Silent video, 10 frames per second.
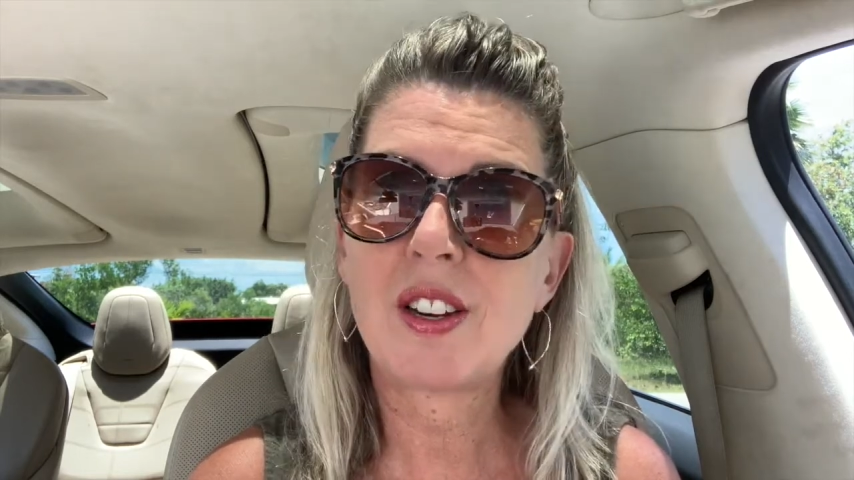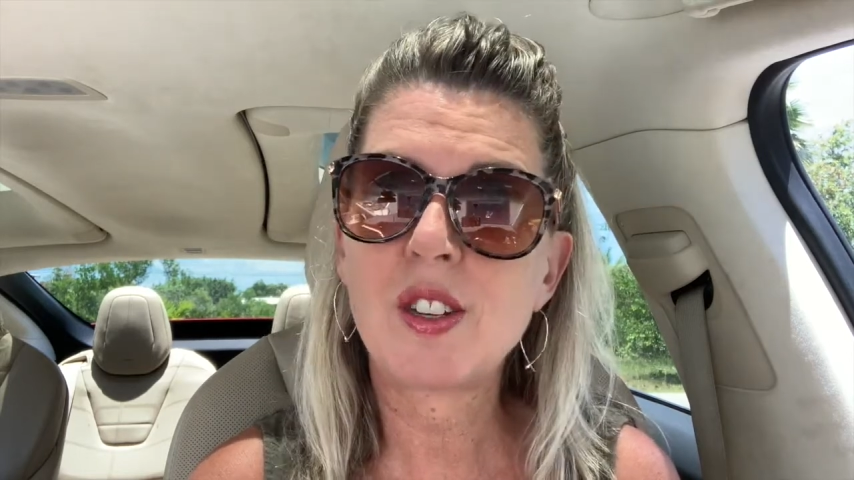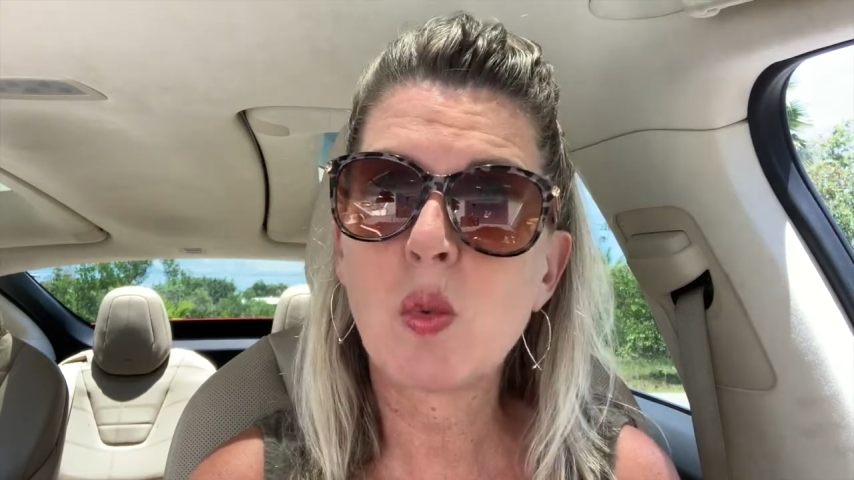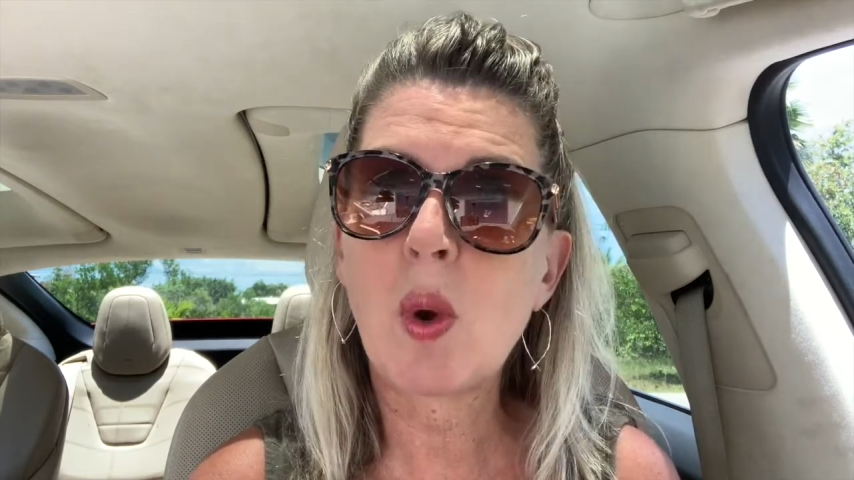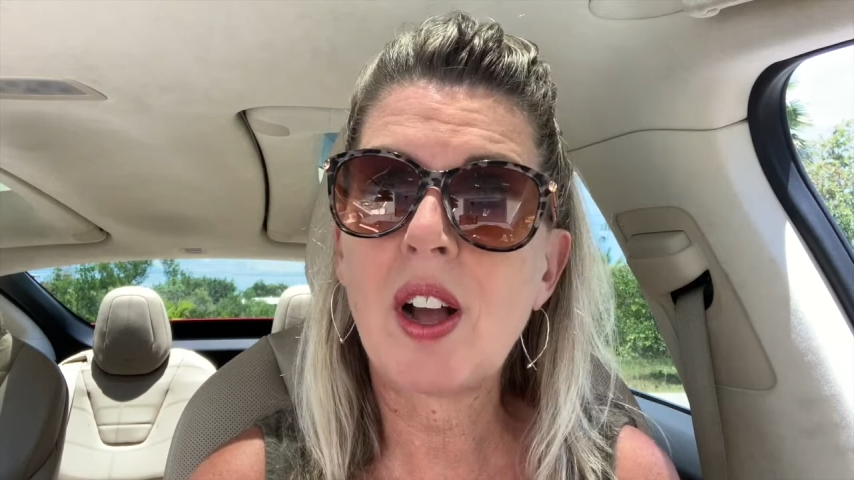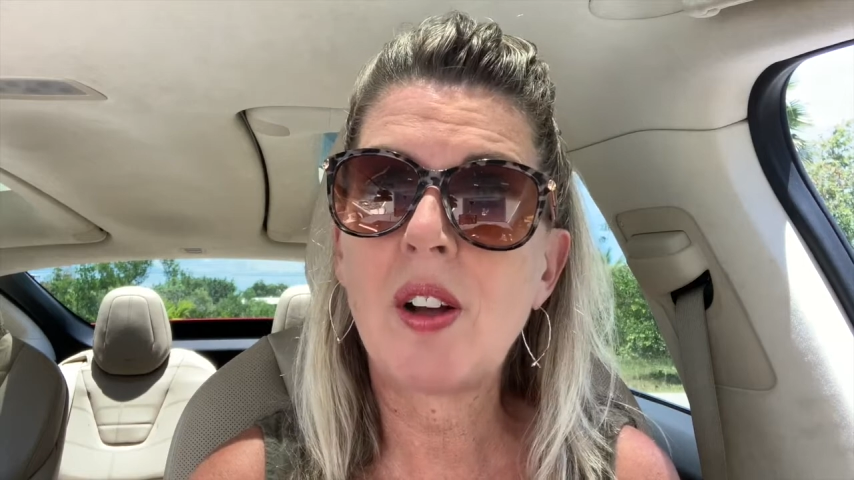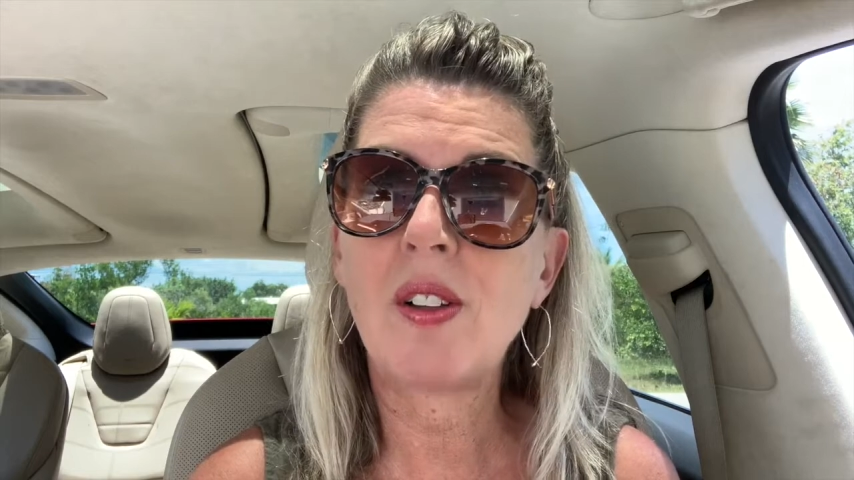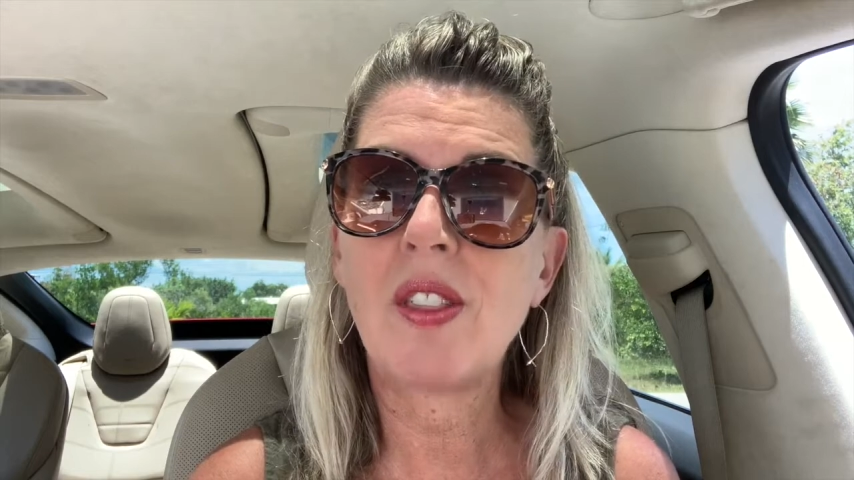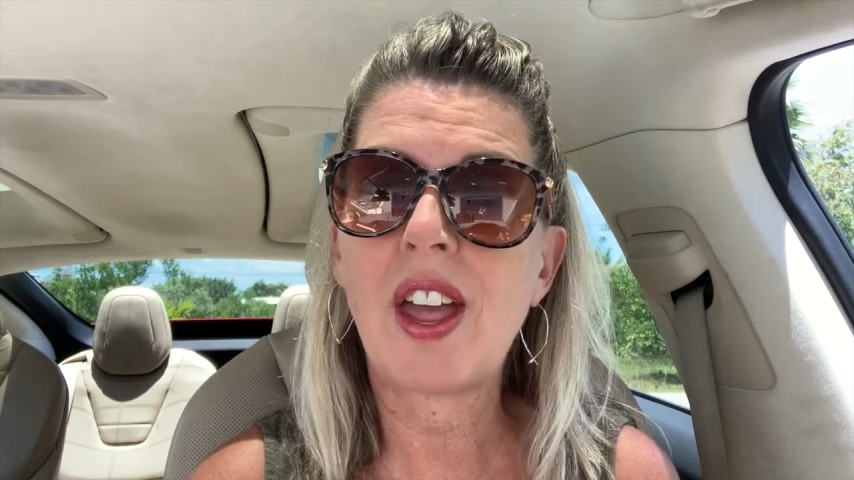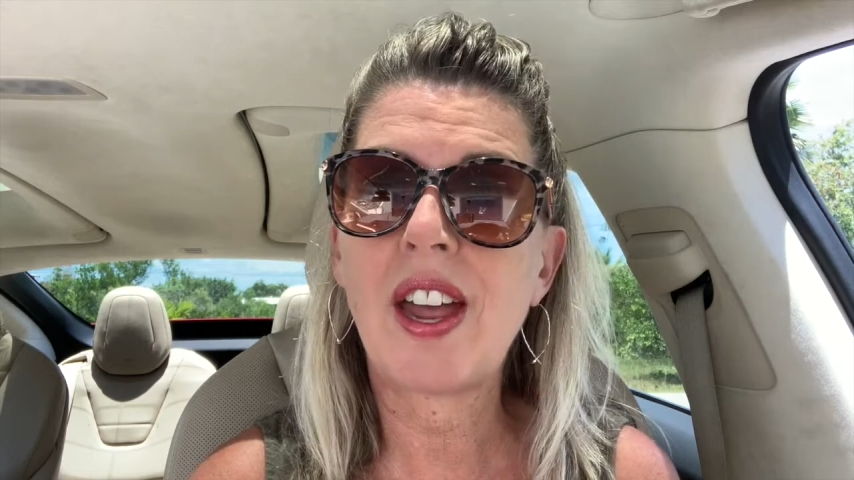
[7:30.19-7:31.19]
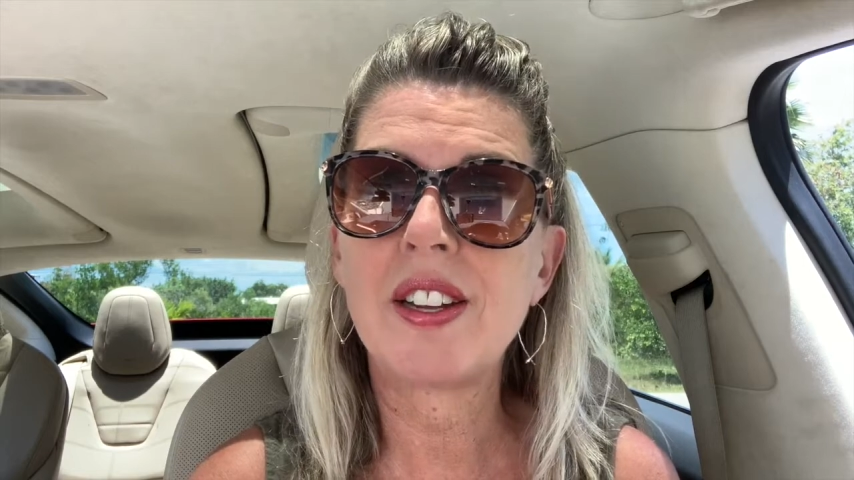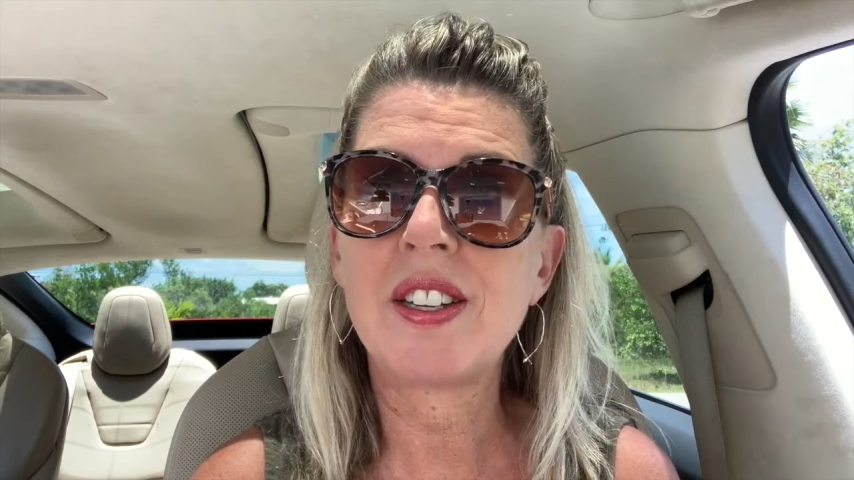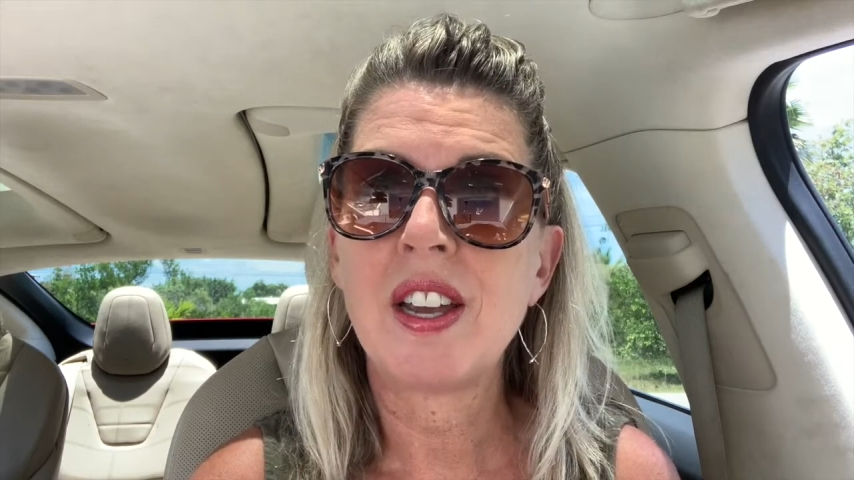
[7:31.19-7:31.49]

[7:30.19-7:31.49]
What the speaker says: as well that